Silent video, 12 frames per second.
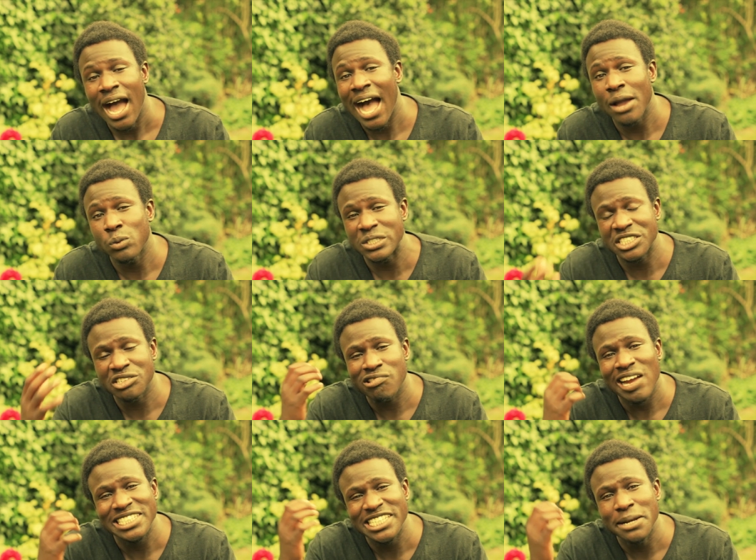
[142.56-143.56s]
I was
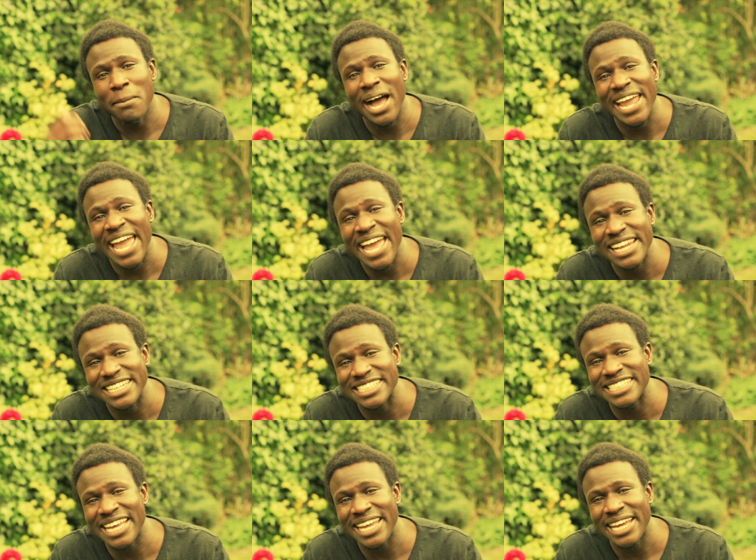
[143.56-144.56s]
scratching my head to
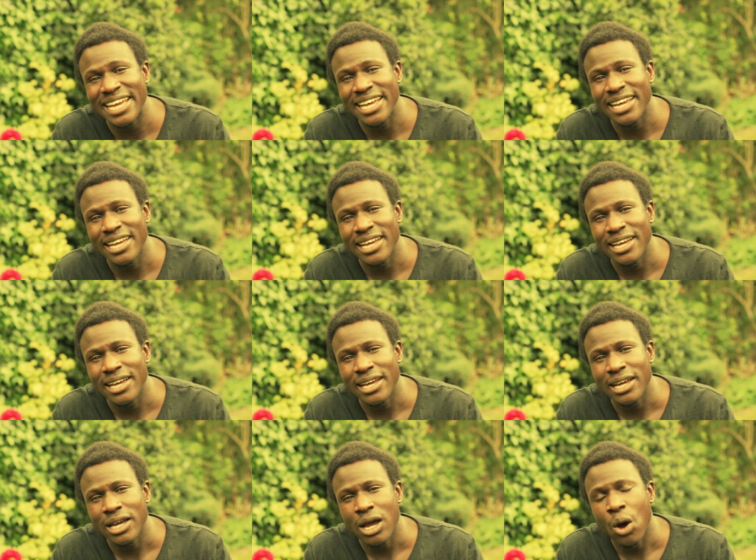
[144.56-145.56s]
say,
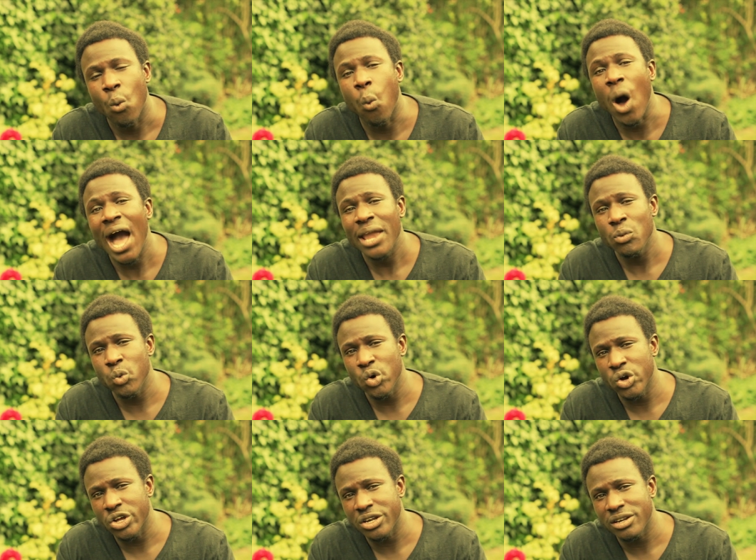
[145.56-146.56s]
why
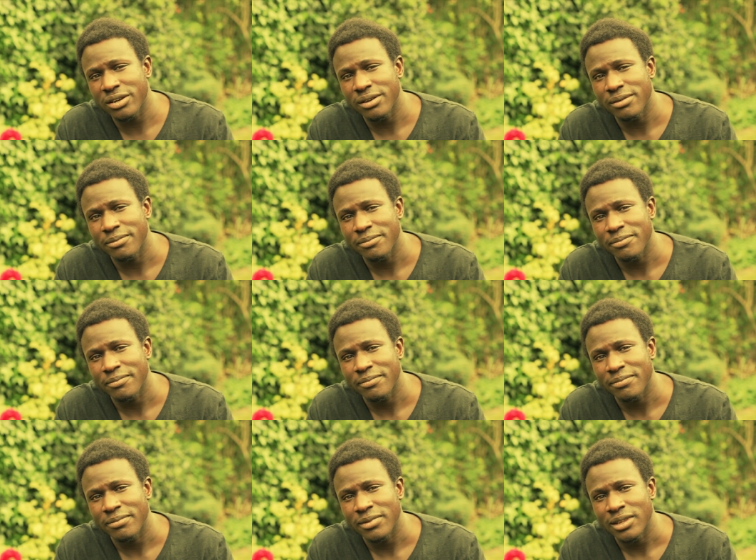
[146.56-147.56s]
would
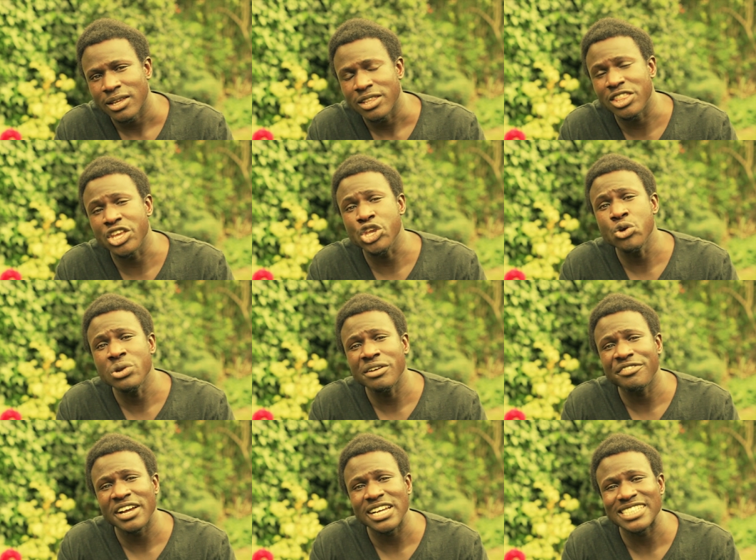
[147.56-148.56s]
the
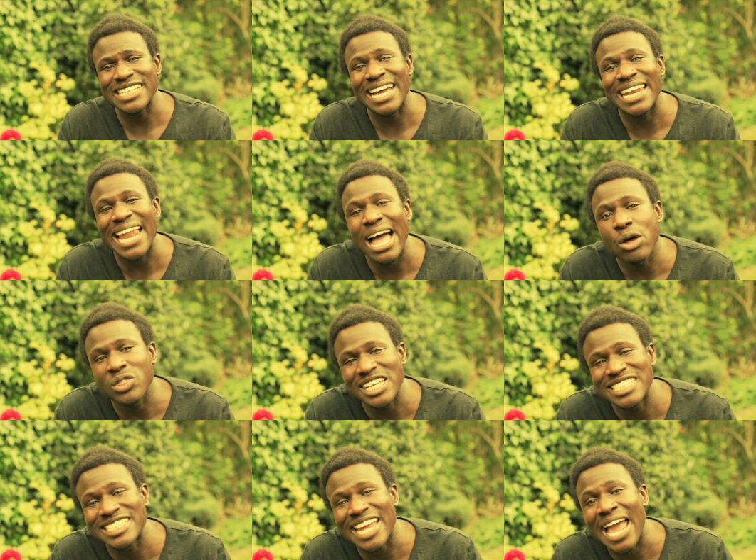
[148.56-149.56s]
universe allow
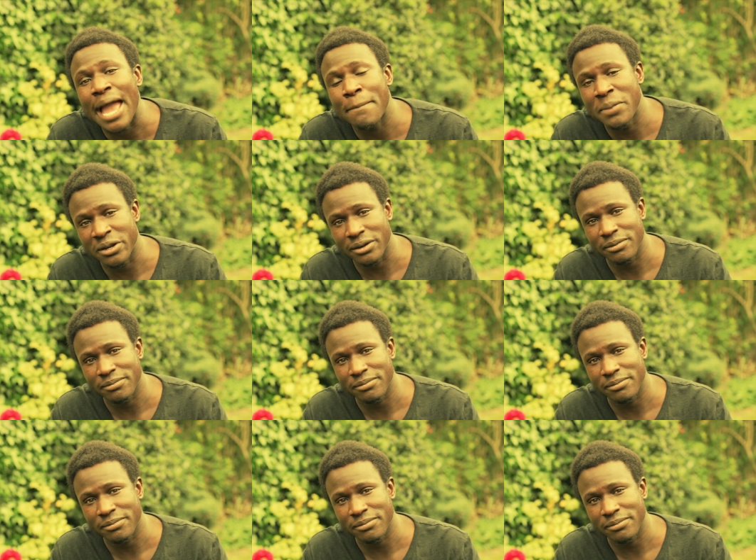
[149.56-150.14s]
this to happen?